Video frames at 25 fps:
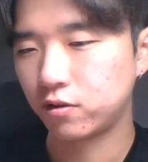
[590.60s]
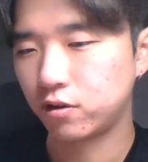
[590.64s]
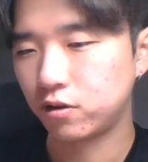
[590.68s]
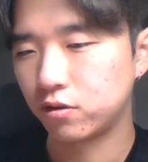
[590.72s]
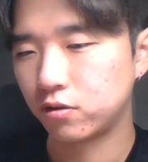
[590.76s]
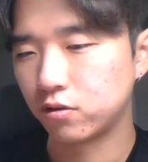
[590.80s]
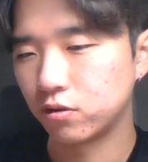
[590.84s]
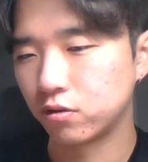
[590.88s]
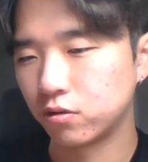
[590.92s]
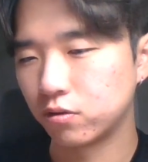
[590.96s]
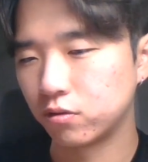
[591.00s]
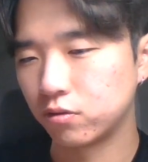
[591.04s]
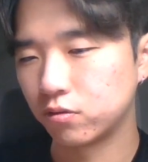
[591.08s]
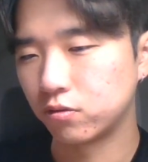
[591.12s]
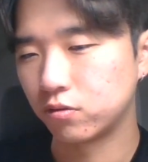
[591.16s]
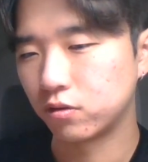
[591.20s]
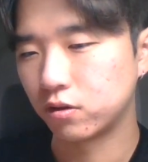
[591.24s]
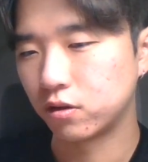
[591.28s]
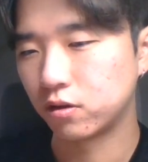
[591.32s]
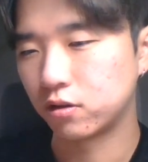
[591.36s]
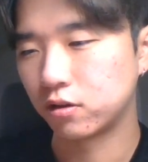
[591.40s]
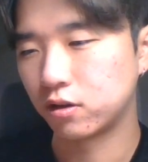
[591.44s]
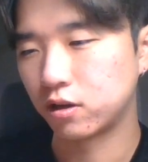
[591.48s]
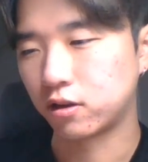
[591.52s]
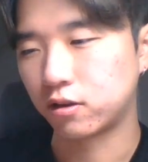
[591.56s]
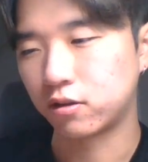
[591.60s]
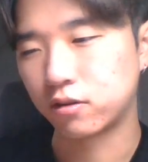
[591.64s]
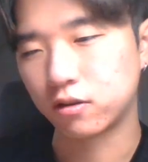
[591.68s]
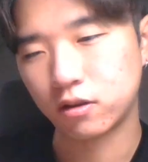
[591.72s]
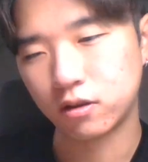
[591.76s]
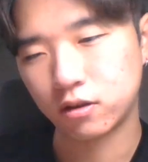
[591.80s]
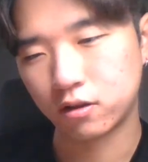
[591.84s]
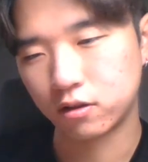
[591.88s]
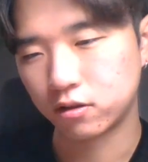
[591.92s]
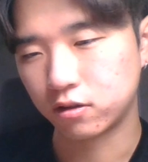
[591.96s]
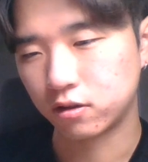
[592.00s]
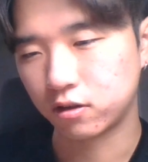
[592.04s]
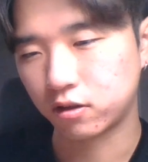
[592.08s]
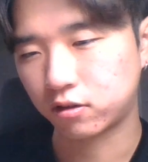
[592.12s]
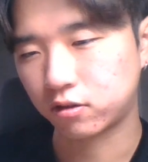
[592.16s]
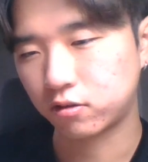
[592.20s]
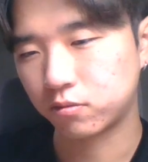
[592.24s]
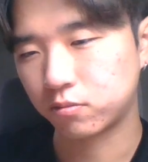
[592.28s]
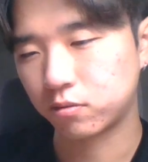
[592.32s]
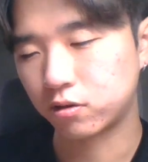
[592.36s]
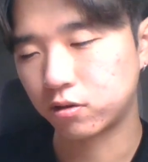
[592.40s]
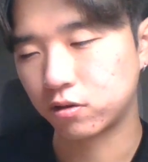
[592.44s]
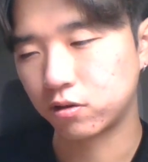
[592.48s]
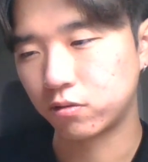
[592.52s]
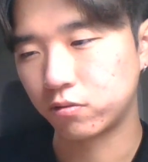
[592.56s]
we know, and then in the next
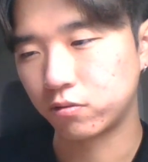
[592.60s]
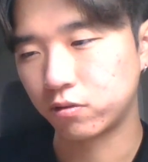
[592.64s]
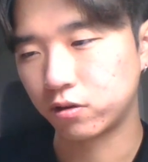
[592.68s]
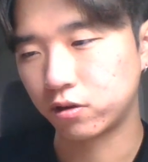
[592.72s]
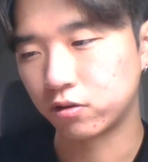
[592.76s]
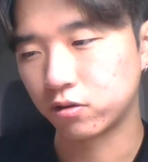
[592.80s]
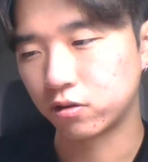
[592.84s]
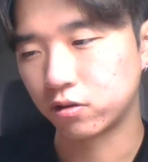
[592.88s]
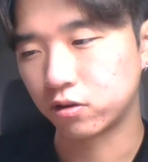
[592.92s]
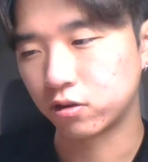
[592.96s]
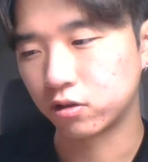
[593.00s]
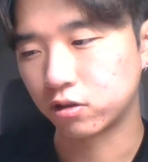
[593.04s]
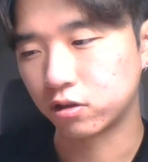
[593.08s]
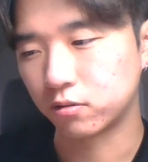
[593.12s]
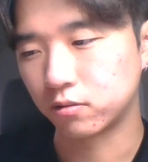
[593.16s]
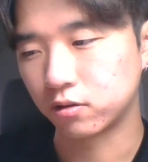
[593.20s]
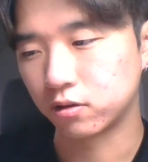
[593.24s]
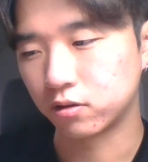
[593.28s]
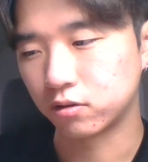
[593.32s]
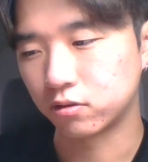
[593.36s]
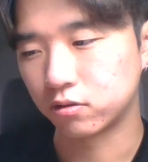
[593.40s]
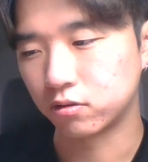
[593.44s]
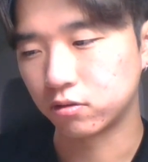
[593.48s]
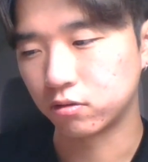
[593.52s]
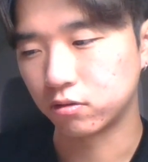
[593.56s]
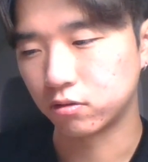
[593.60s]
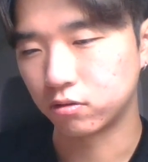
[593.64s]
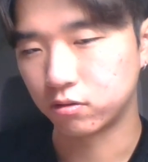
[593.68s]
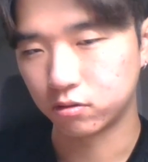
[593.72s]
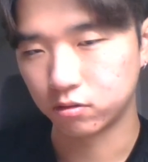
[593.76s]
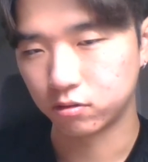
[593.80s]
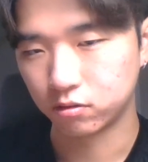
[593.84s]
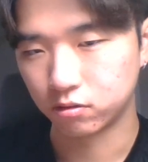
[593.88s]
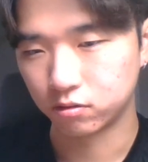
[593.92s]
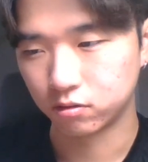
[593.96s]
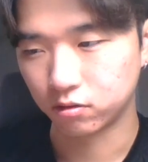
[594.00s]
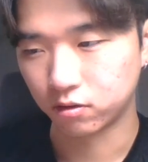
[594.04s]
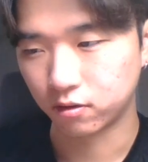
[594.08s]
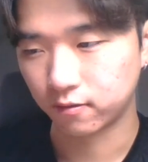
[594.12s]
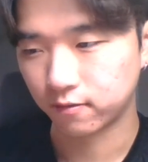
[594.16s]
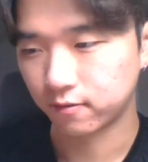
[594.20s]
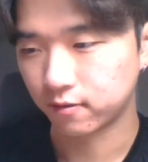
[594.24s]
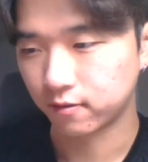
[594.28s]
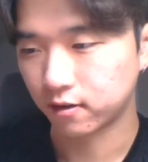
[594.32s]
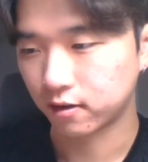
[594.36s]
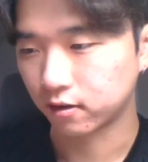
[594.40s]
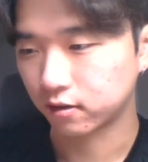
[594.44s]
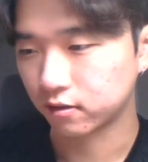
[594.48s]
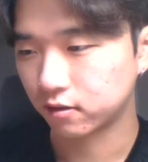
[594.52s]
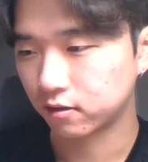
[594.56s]
part we talk about the Hall
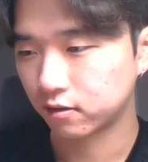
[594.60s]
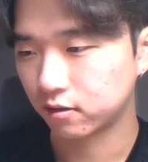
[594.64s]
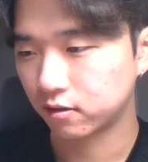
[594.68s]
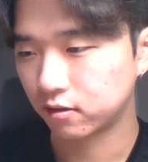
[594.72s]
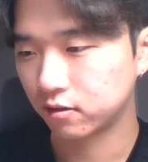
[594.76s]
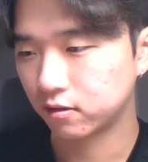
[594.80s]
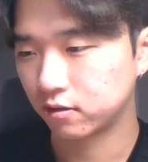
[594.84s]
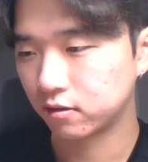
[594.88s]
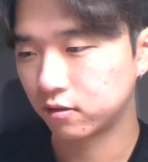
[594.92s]
effect.